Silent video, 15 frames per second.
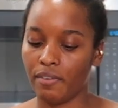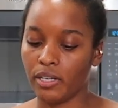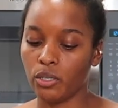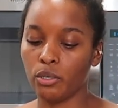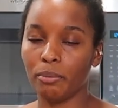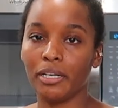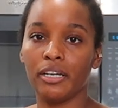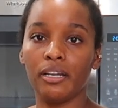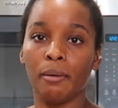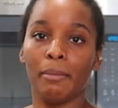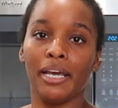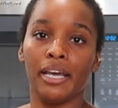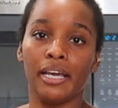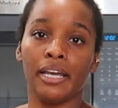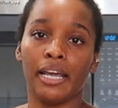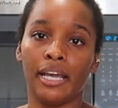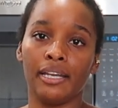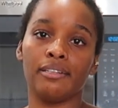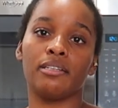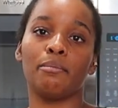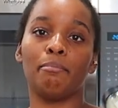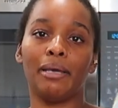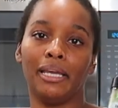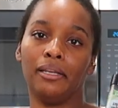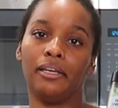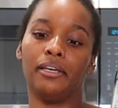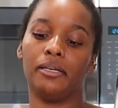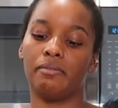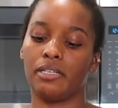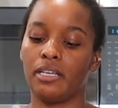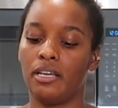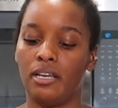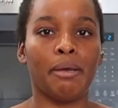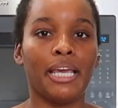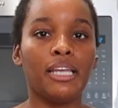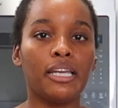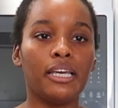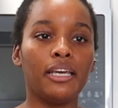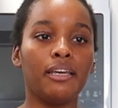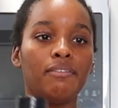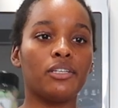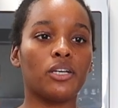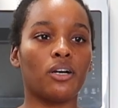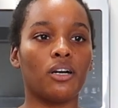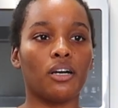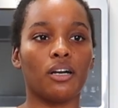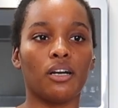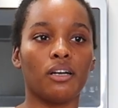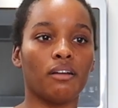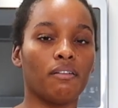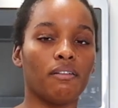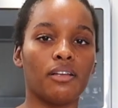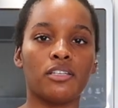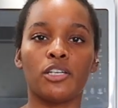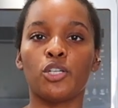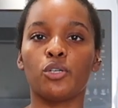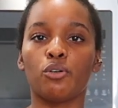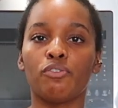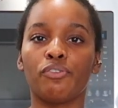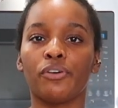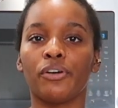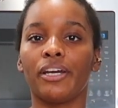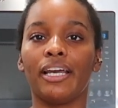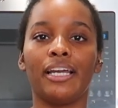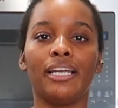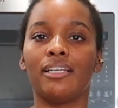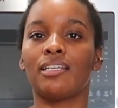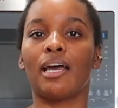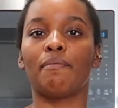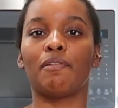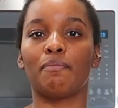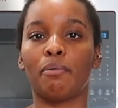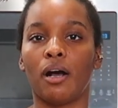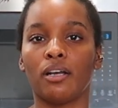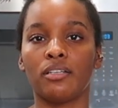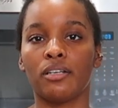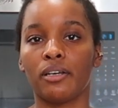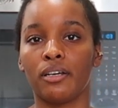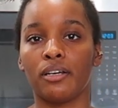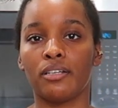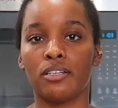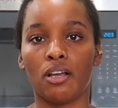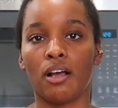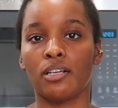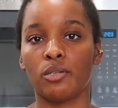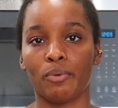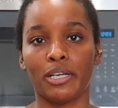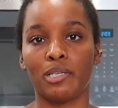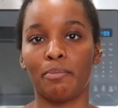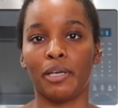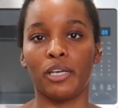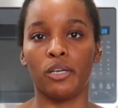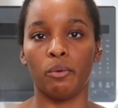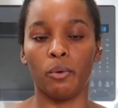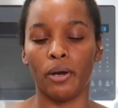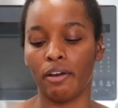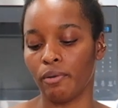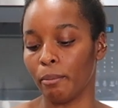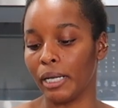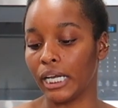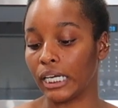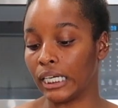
a little bit of nutmeg and some bay leaves. Bay leaves are essential for any type of pasta sauce recipe you will ever make.